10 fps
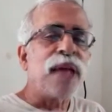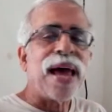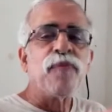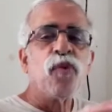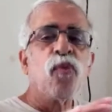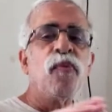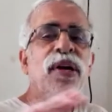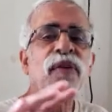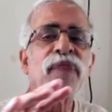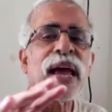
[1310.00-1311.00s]
time
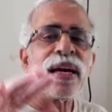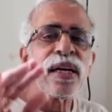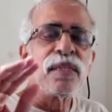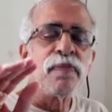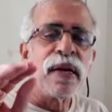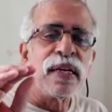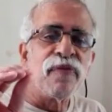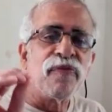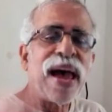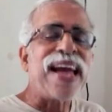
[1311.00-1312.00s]
movement of tigers, but
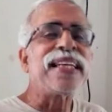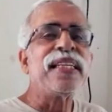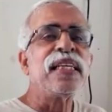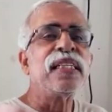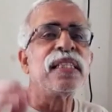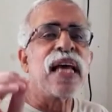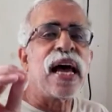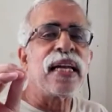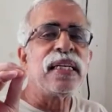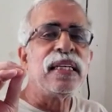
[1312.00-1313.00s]
the fact is
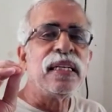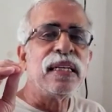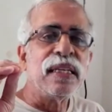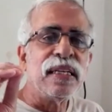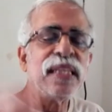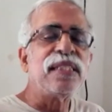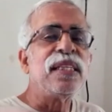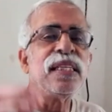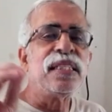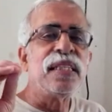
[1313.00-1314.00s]
that
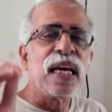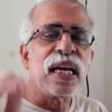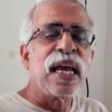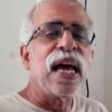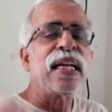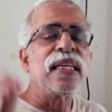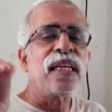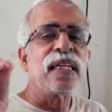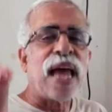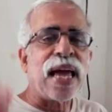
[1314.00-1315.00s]
this is declared
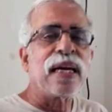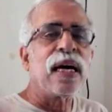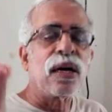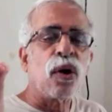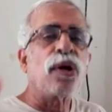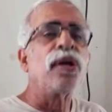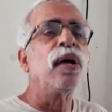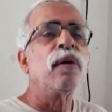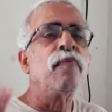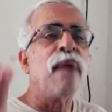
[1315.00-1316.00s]
as a tiger
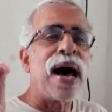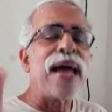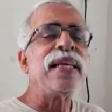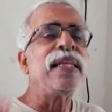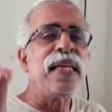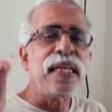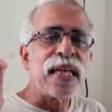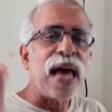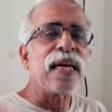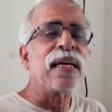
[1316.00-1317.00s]
corridor by the
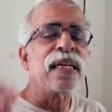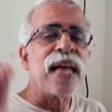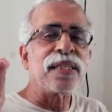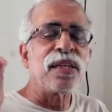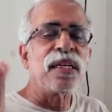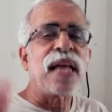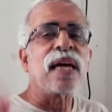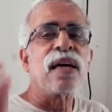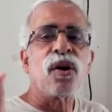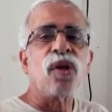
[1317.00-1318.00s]
National
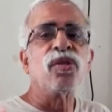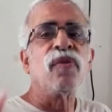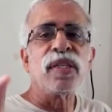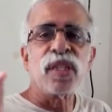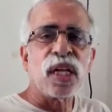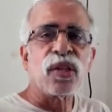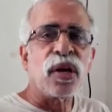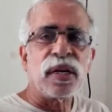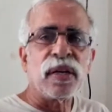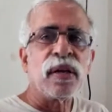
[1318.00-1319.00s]
Tiger Conservation
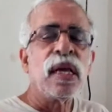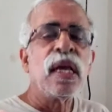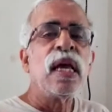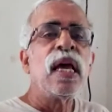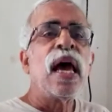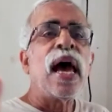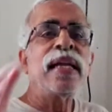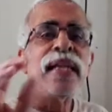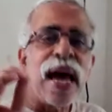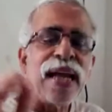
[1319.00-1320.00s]
Authority.
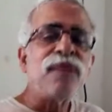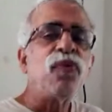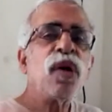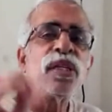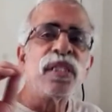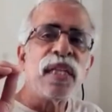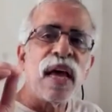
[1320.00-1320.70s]
And that was